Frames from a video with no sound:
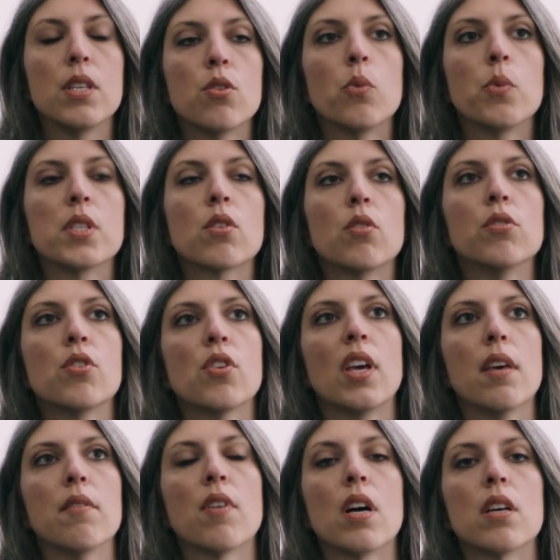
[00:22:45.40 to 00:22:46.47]
is always going to
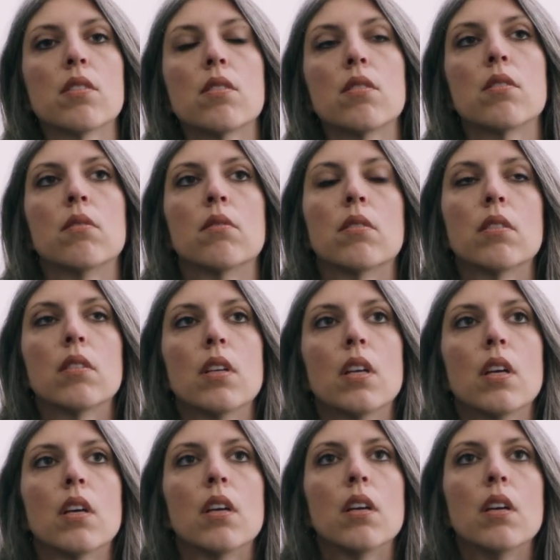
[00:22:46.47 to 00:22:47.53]
give us
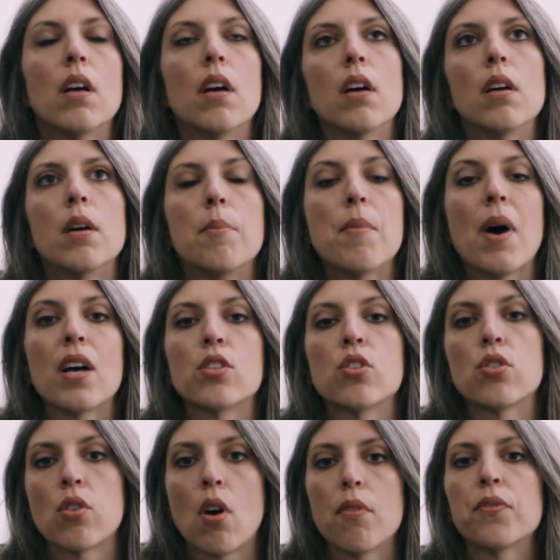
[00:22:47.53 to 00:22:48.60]
a
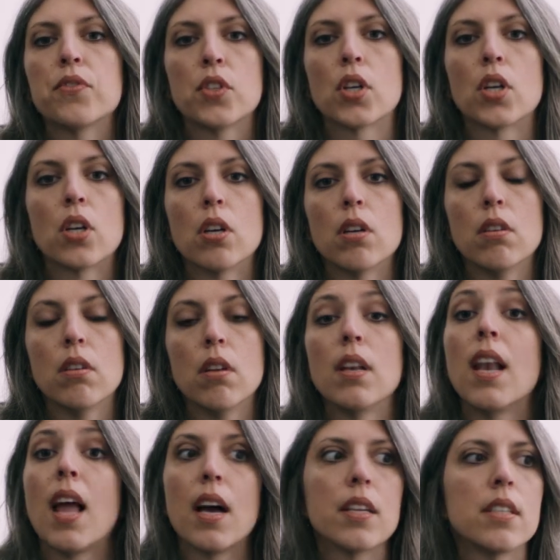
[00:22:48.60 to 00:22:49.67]
softer
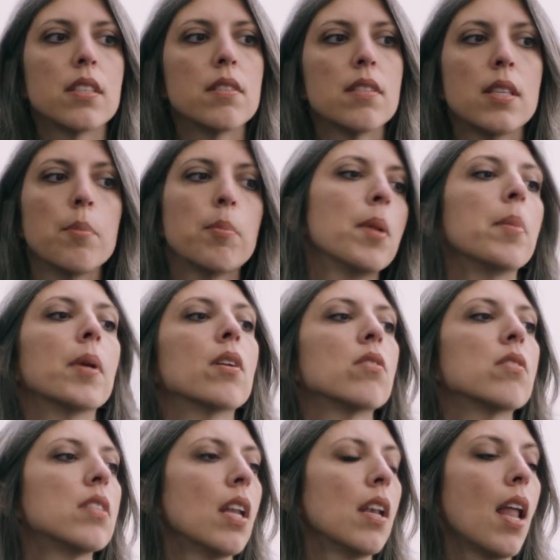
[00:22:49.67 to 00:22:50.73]
light, and simply
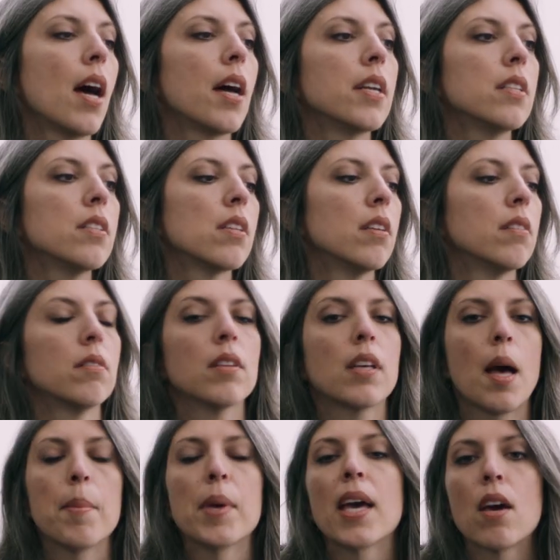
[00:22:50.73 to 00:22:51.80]
because the light
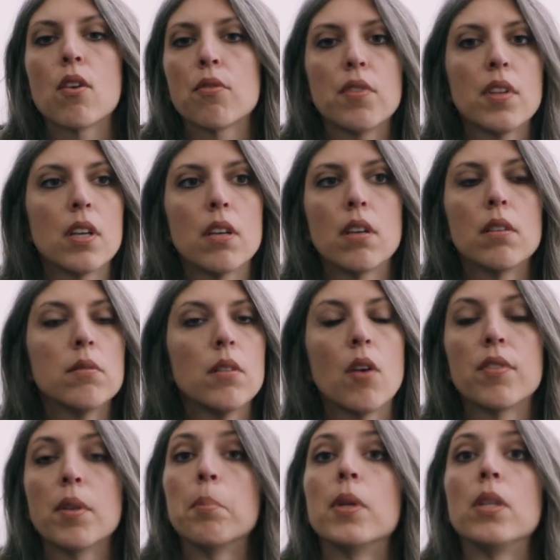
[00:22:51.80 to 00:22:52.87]
coming out of
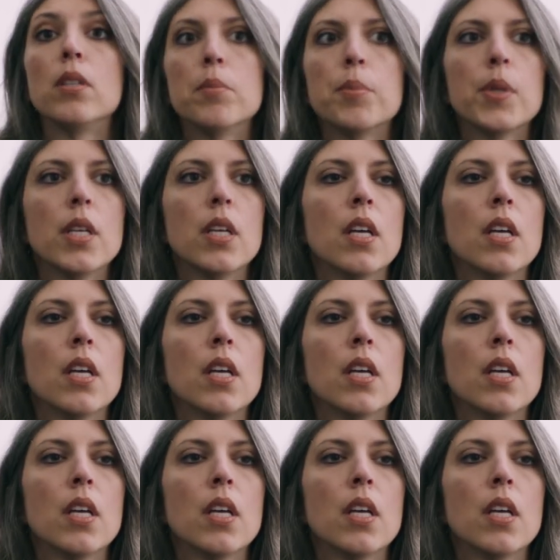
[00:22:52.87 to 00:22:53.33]
the bulb